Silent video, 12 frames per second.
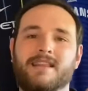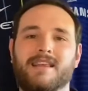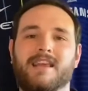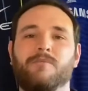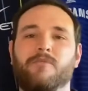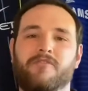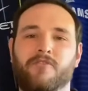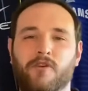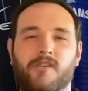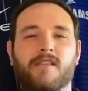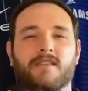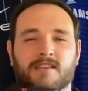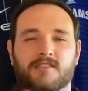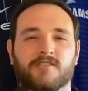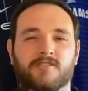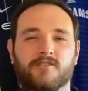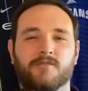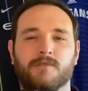year before, and then this is
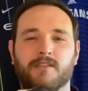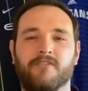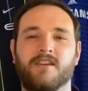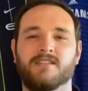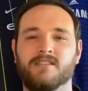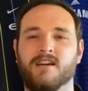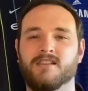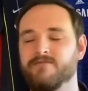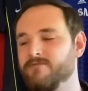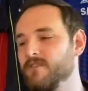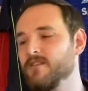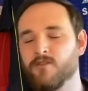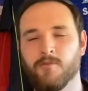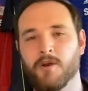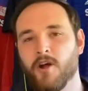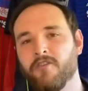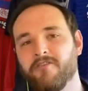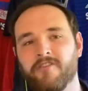sort of when they first started coming
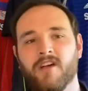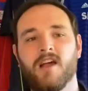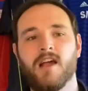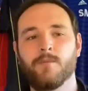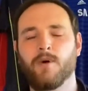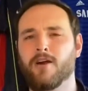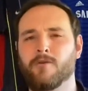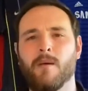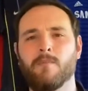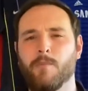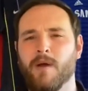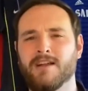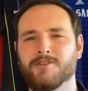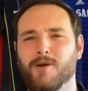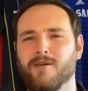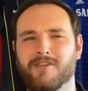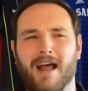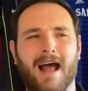off. But I remember Pedro
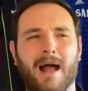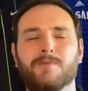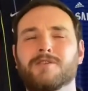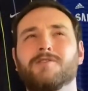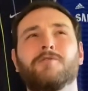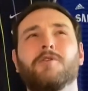having an absolutely